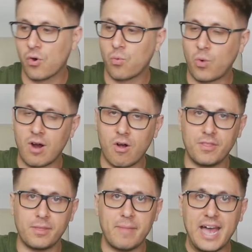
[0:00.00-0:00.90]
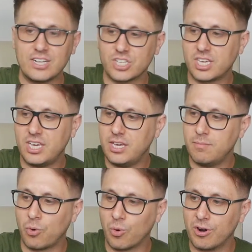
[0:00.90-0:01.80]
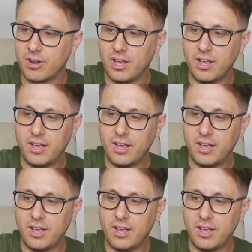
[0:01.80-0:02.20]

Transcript: where on the Magic Keyboard,